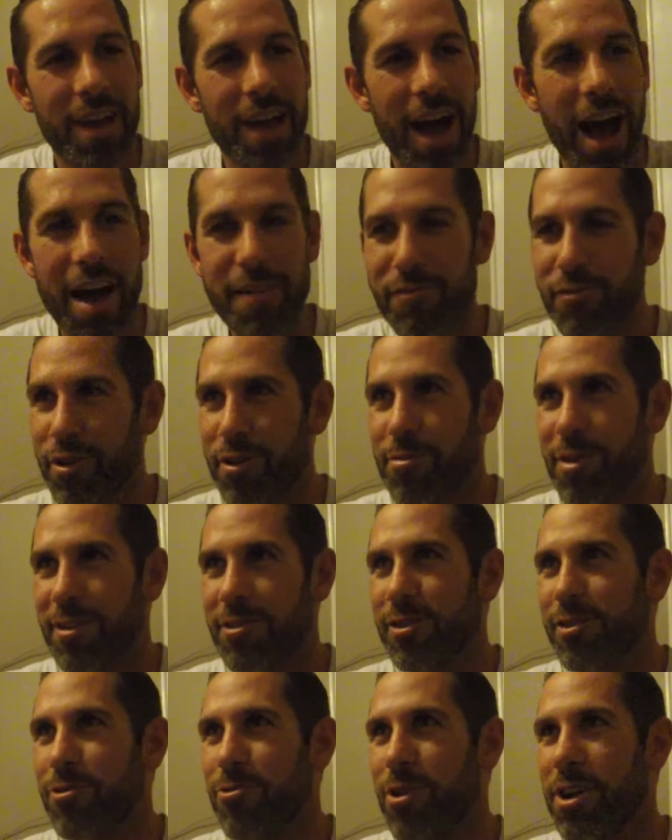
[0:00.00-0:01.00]
I've thought about
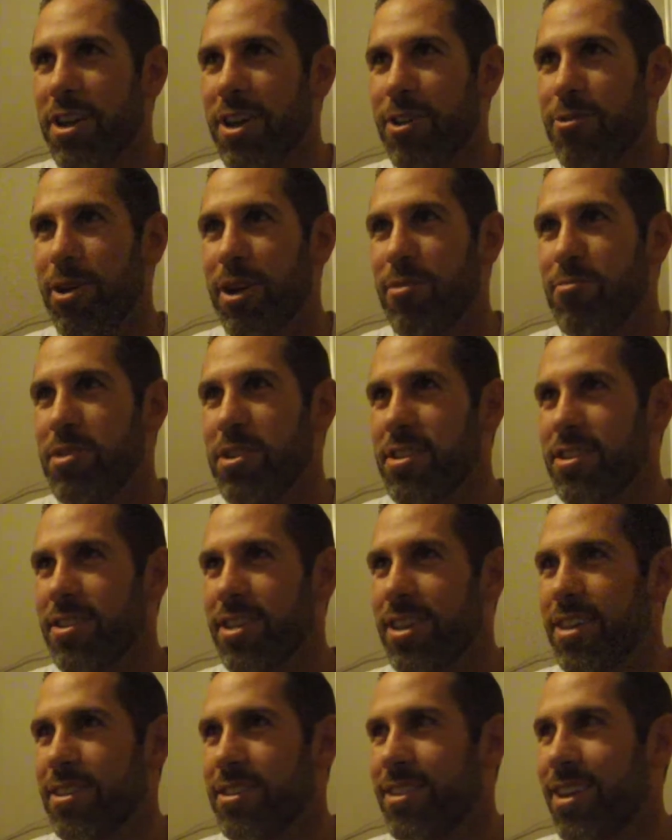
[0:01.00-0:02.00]
this quite a bit,
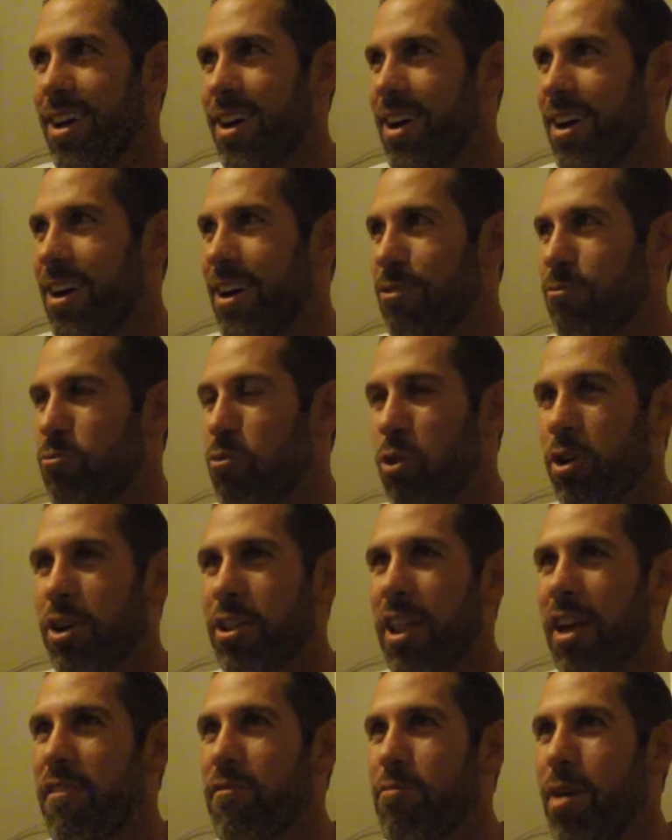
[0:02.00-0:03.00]
is
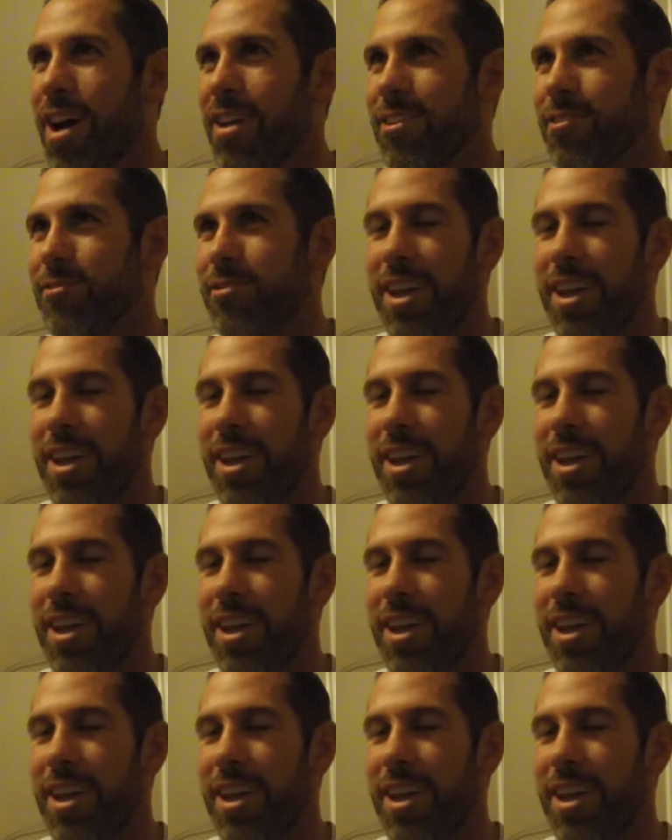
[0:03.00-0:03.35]
work-life balance.